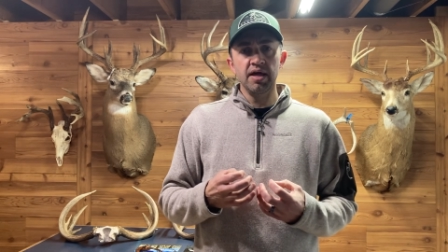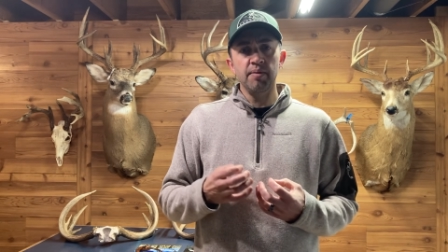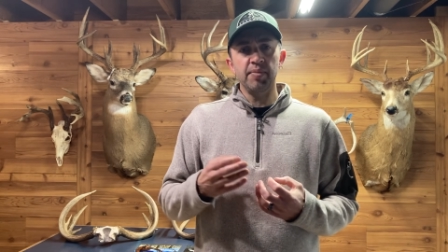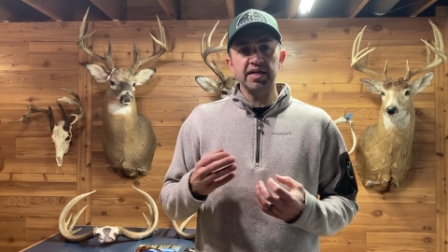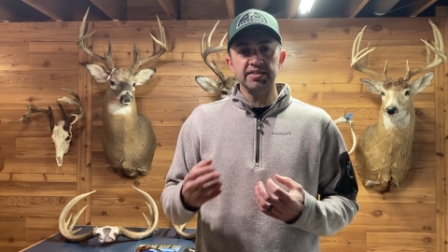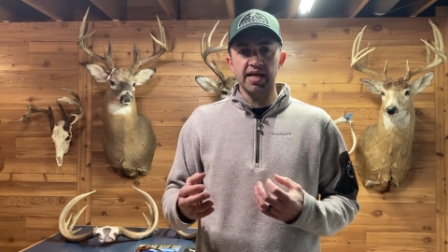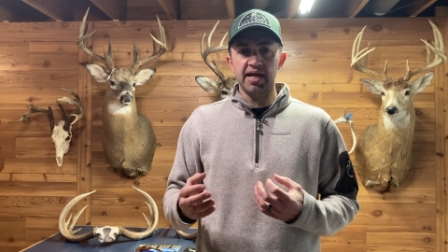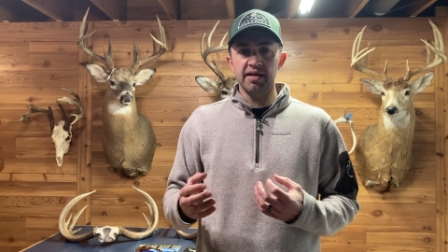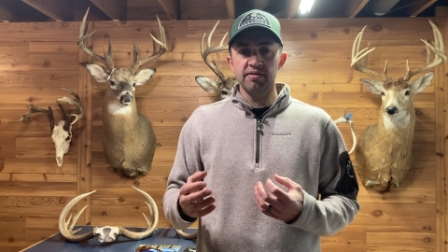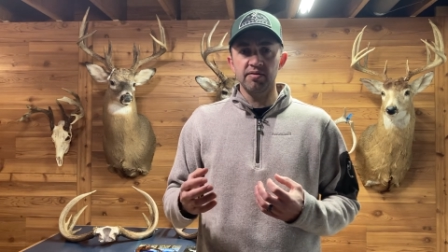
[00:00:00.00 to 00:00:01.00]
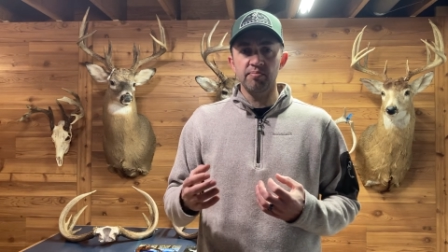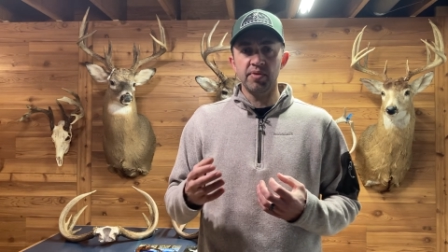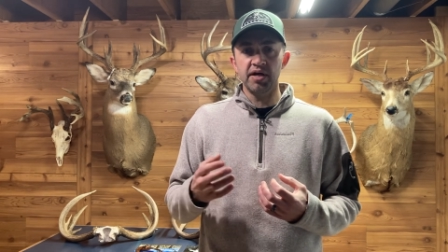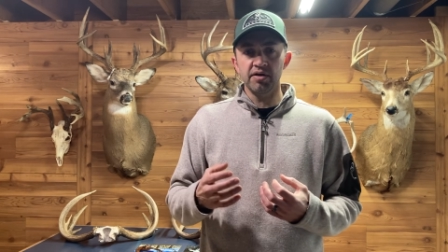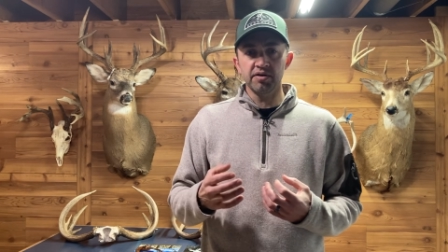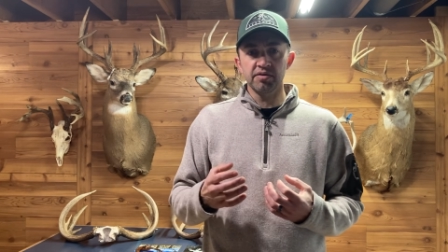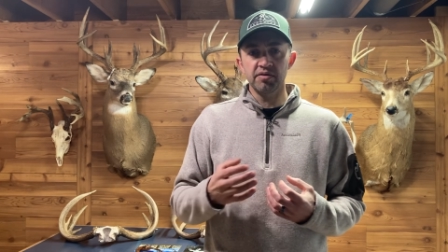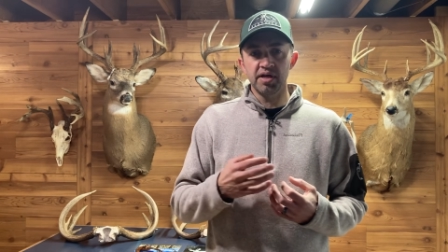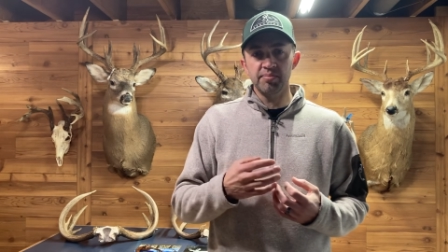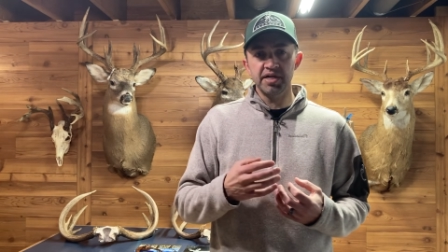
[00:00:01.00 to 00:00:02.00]
My dad, my
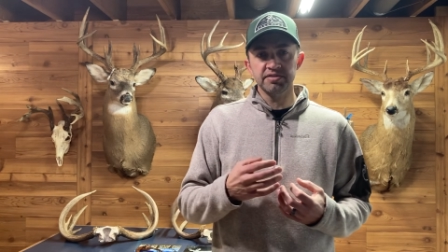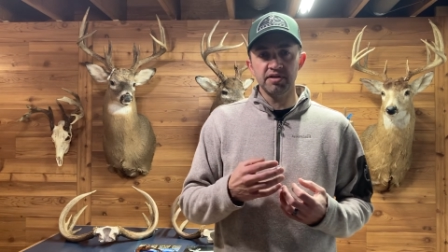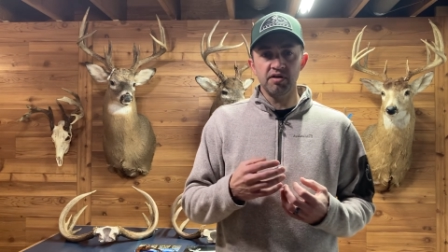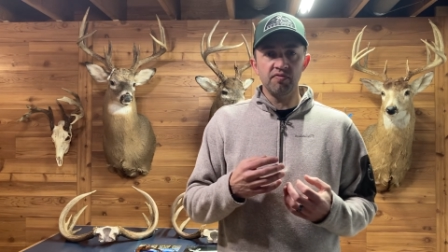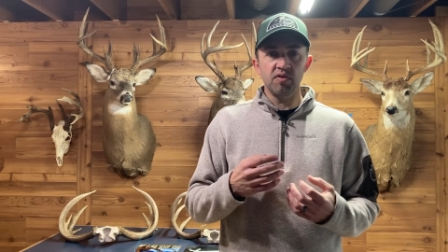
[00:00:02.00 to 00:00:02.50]
uncle, and myself